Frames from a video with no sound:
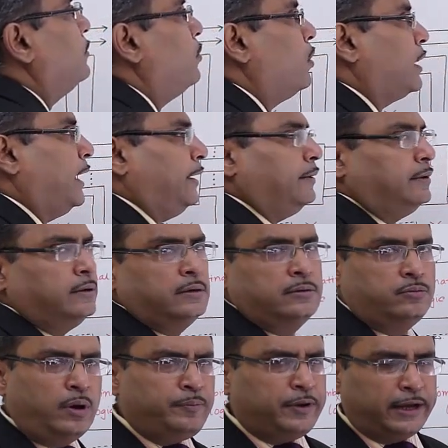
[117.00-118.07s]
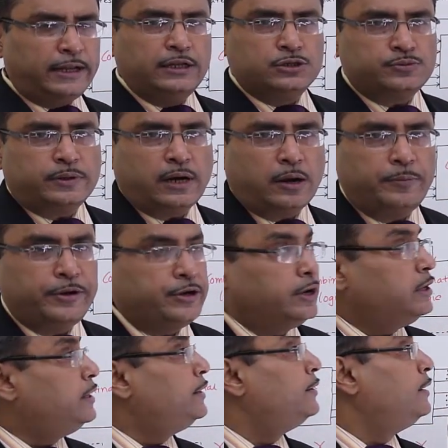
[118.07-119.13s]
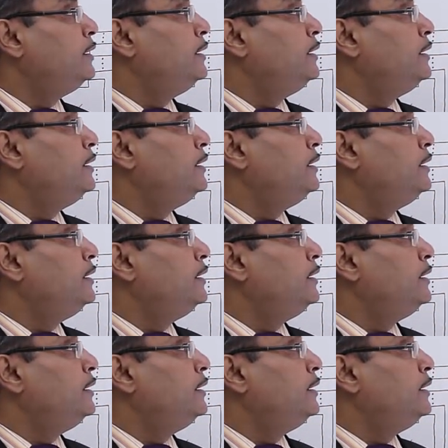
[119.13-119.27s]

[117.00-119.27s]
Okay. We have taken this one arbitrarily.